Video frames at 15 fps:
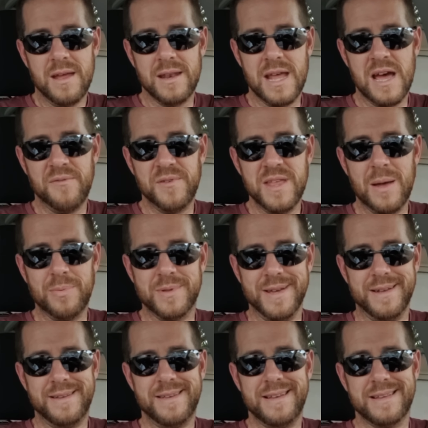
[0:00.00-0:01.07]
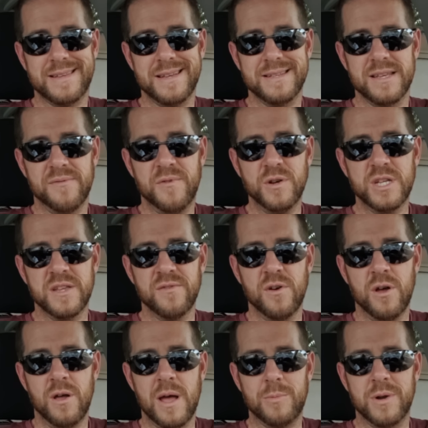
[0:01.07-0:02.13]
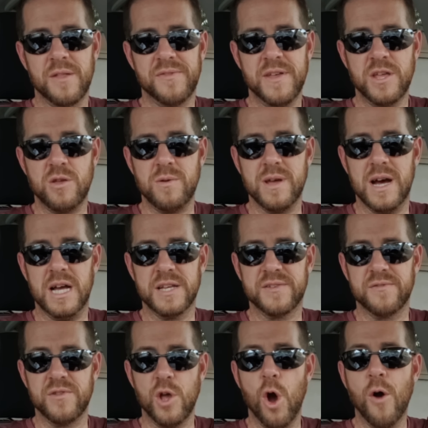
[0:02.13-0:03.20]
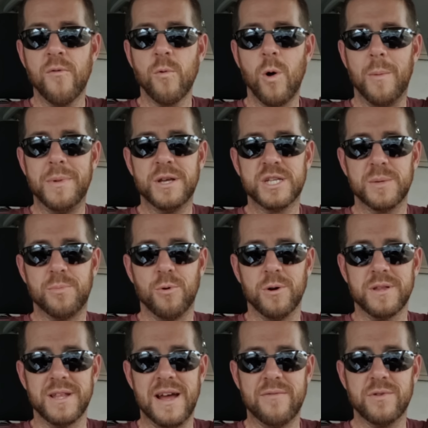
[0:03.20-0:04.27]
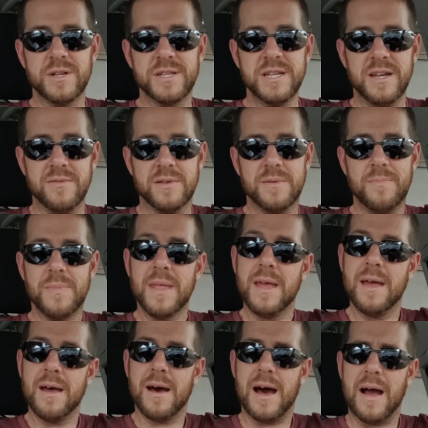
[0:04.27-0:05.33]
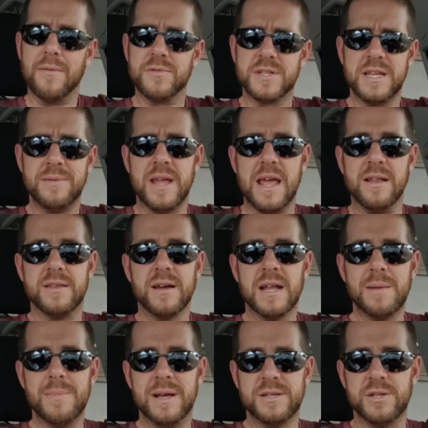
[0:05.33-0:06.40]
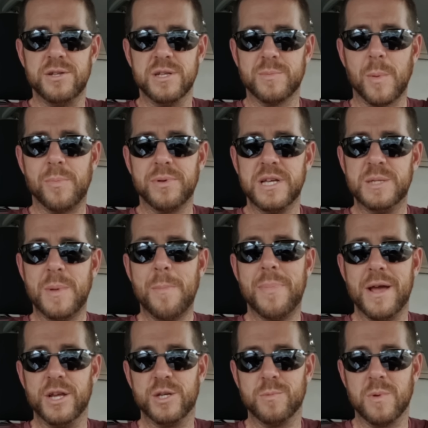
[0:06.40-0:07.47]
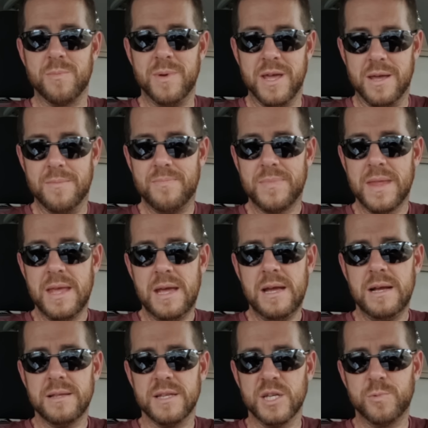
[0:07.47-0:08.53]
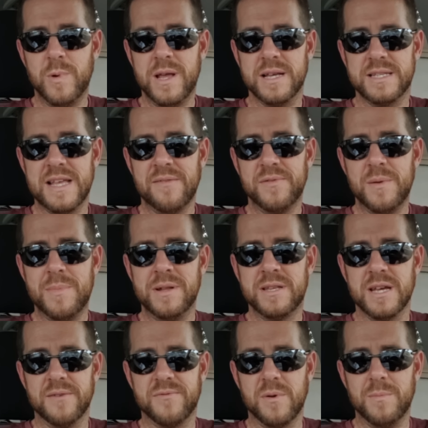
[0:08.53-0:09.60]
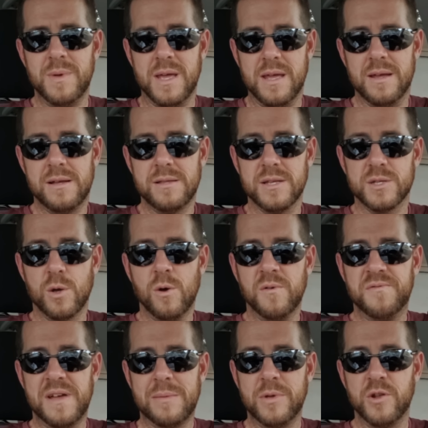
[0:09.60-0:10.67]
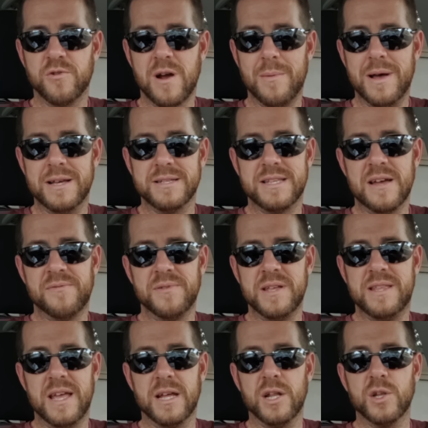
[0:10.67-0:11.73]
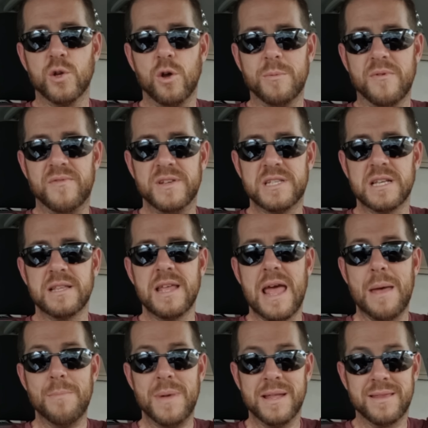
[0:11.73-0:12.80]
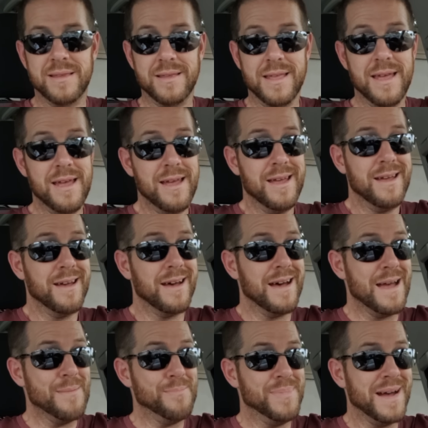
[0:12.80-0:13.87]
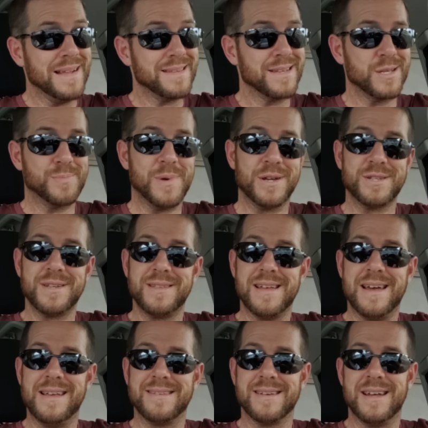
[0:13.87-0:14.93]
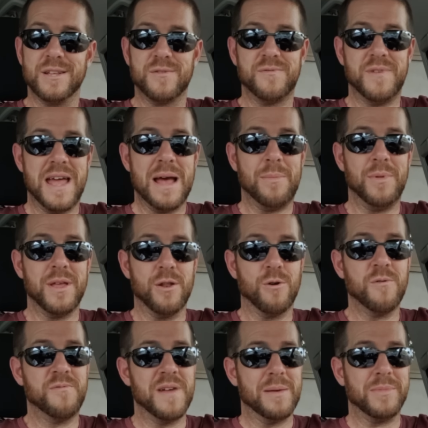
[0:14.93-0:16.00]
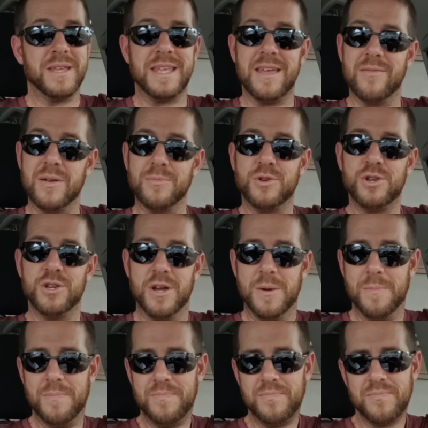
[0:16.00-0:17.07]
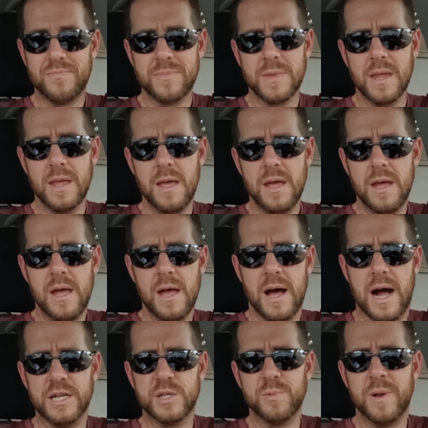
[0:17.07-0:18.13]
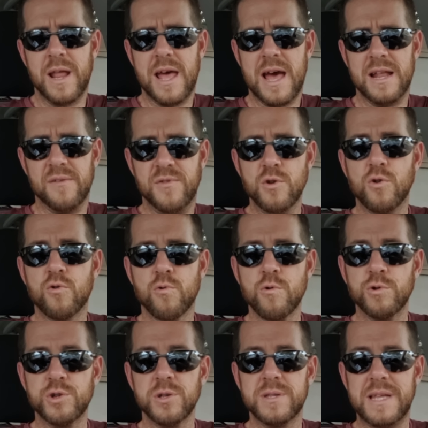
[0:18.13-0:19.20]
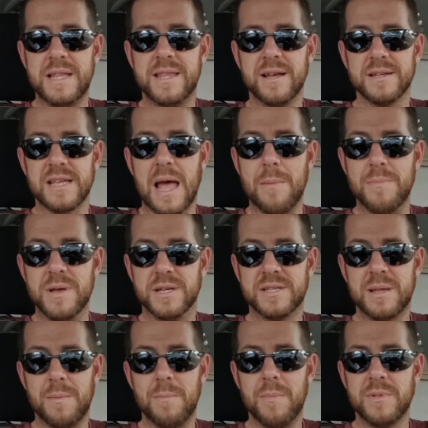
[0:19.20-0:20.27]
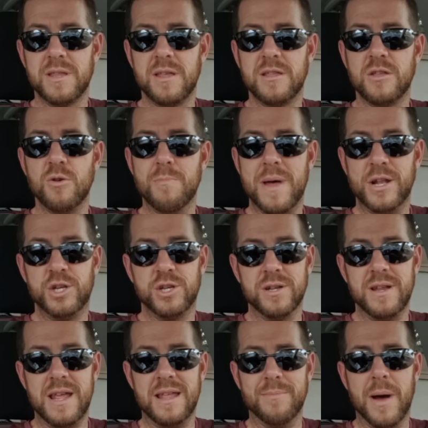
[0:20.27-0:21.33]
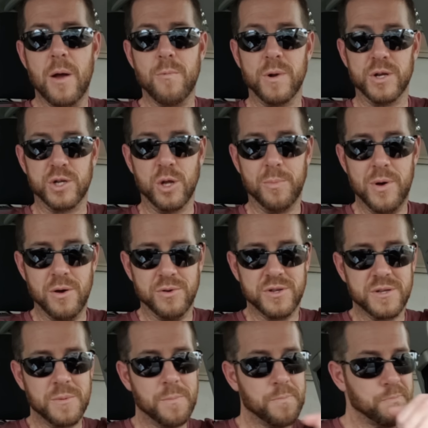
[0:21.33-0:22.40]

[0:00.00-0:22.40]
Now for the update. He says, first of all, I want to thank you guys for the overwhelming support that I've received. I've received a ton of messages, but please be patient with me. This week has definitely been tough on me. This whole family drama has definitely taken a toll on me physically and mentally. I bet, especially that he's got his family and her family giving him shit. I just want to add a few crucial details I missed to mention in my original post.